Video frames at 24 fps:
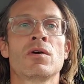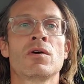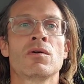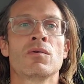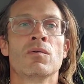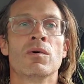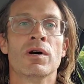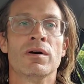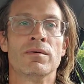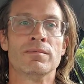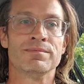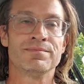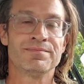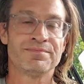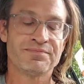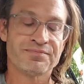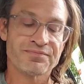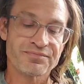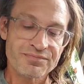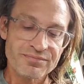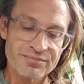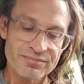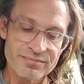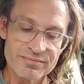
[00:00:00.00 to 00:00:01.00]
Well,
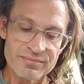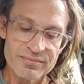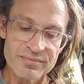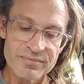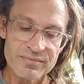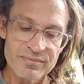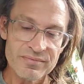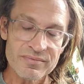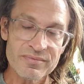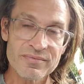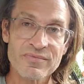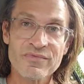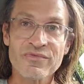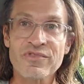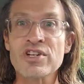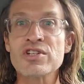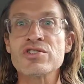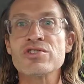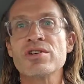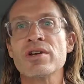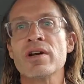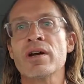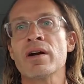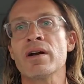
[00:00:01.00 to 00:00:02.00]

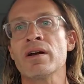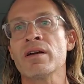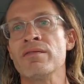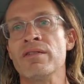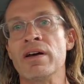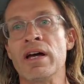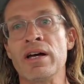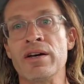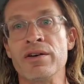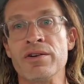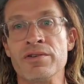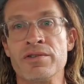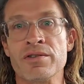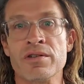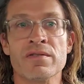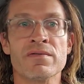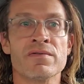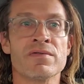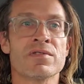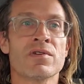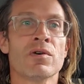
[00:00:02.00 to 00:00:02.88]
Visionary evaluatives